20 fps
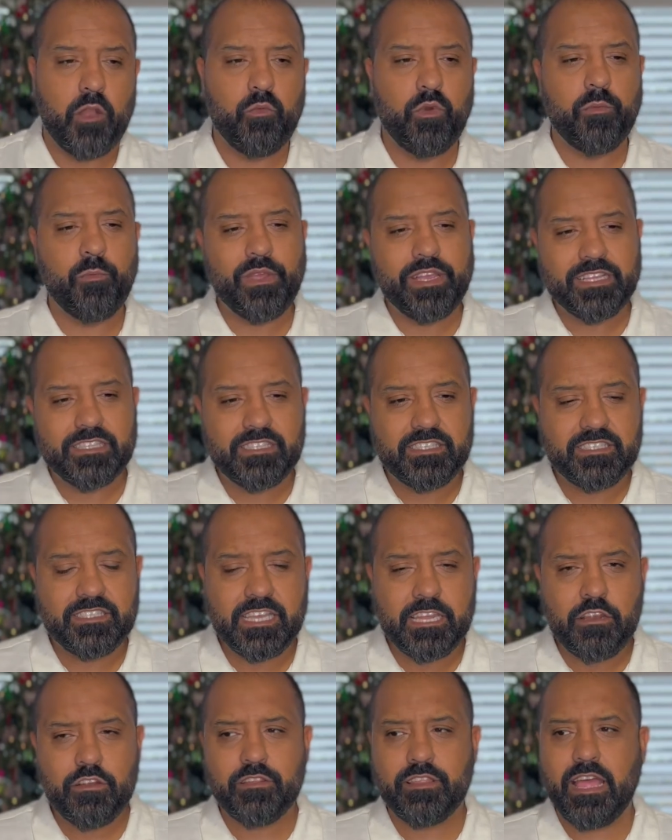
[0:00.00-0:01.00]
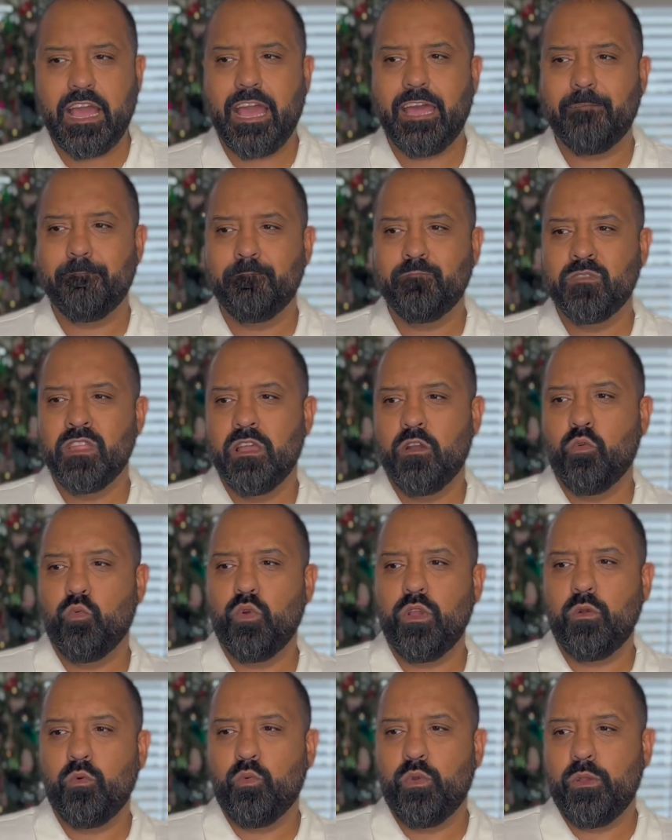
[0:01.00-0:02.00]
And when we consider that,
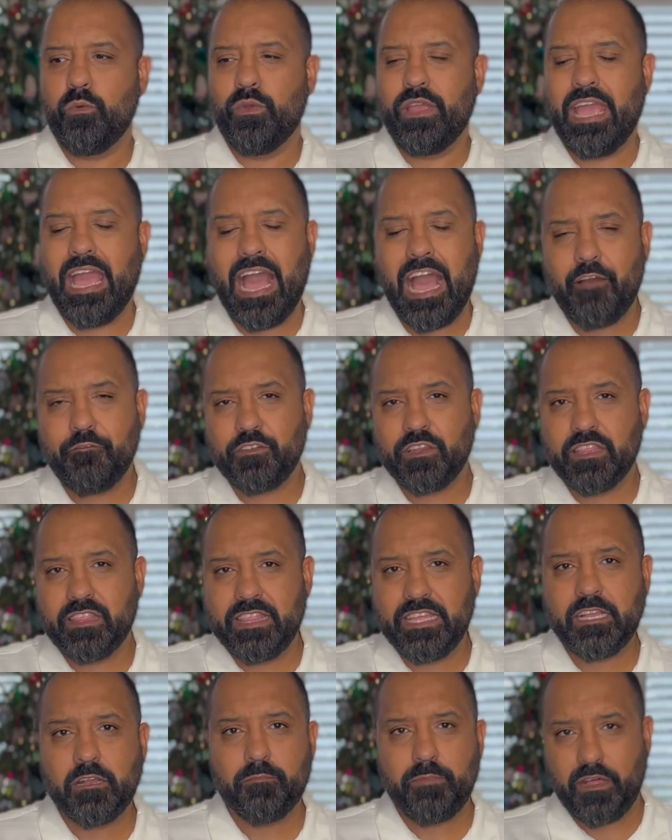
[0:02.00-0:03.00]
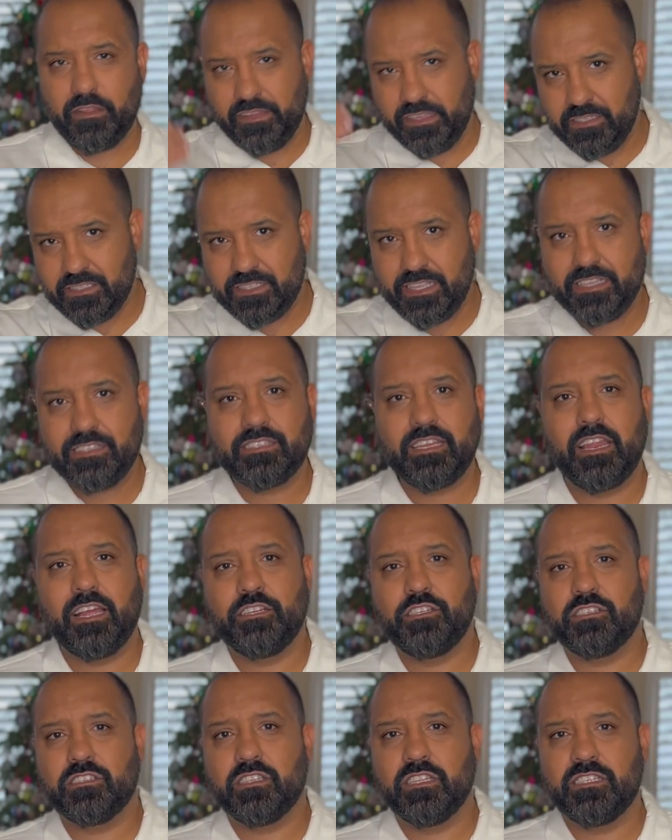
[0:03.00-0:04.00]
we have to think about these things
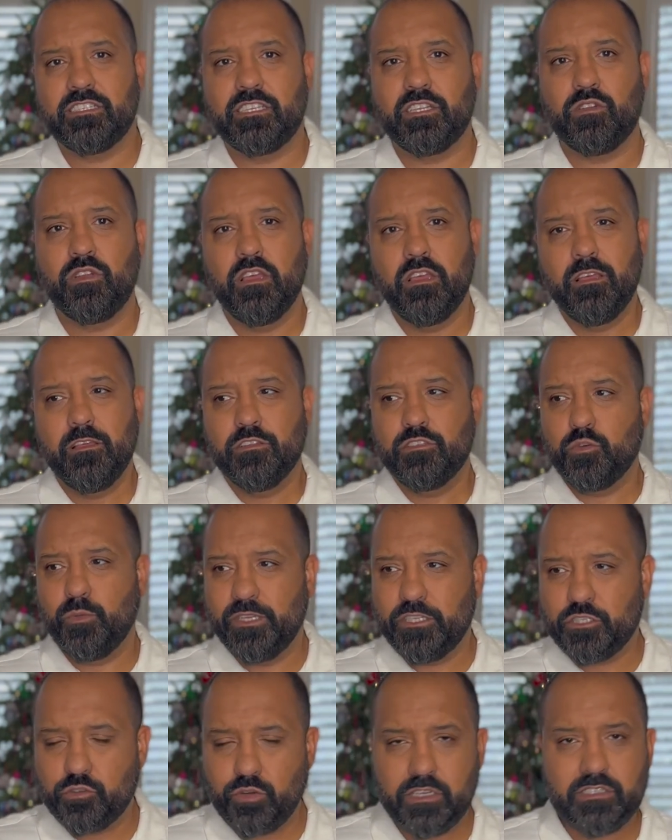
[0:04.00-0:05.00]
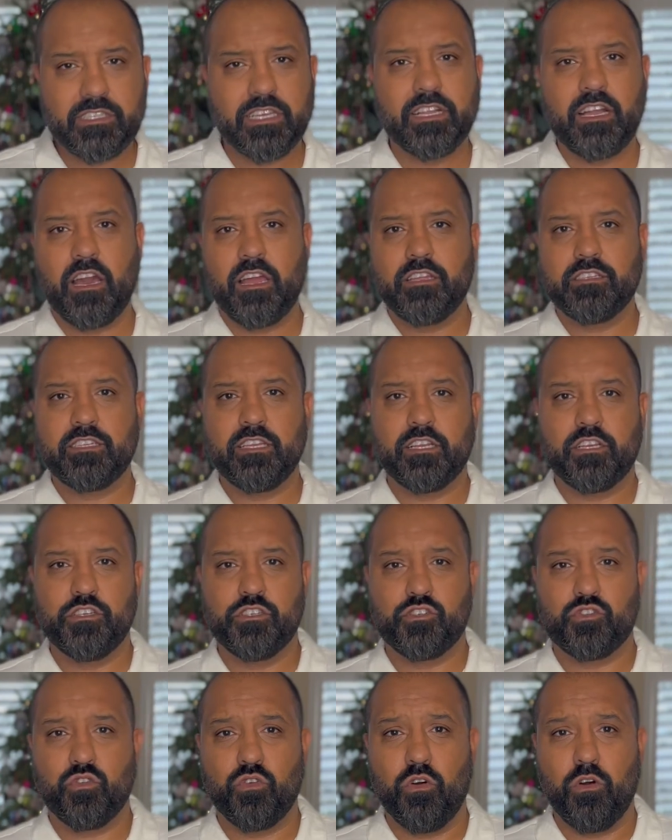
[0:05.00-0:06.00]
that I just listed. Do we trust that God is in
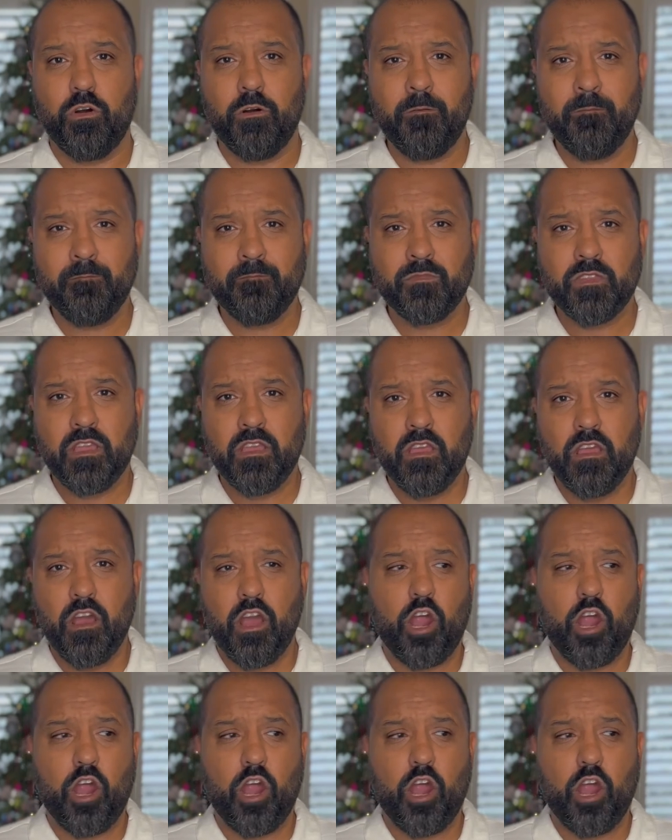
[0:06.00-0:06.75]
control?